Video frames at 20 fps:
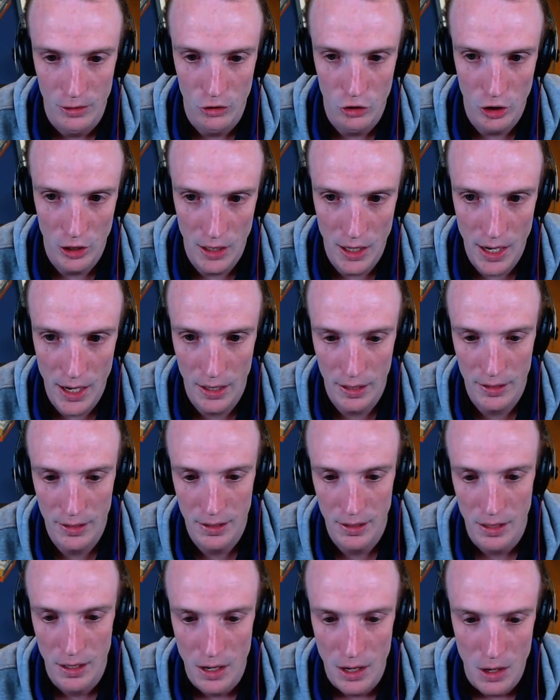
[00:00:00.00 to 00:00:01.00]

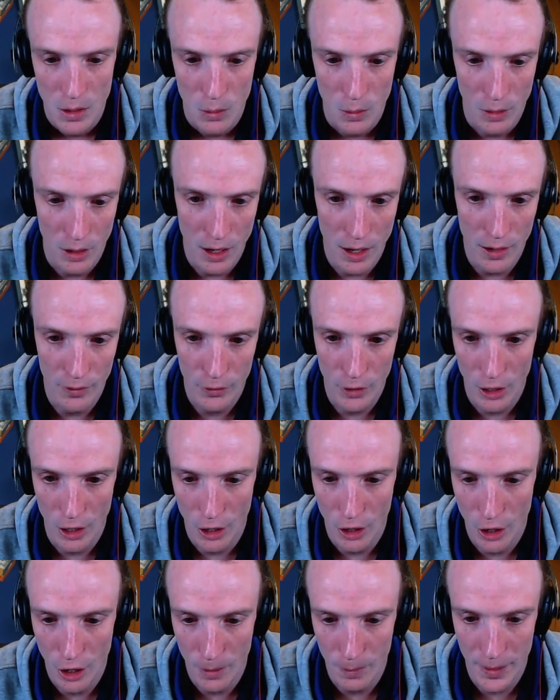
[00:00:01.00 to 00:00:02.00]
GX. What I've got to
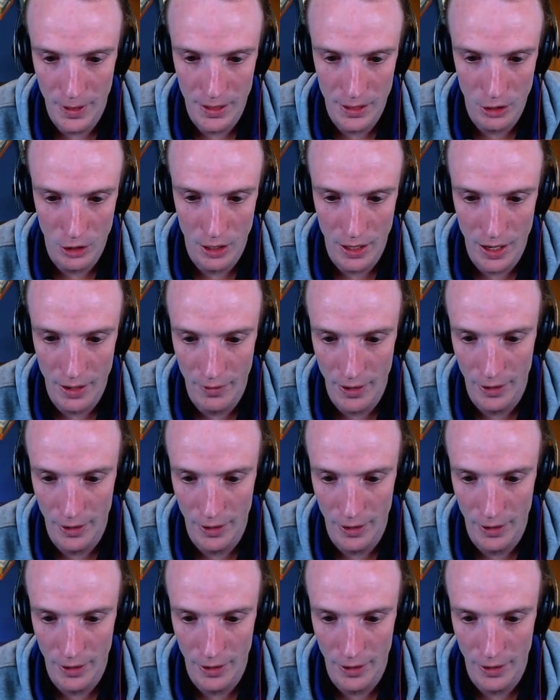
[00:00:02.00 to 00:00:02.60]
hope is you don't have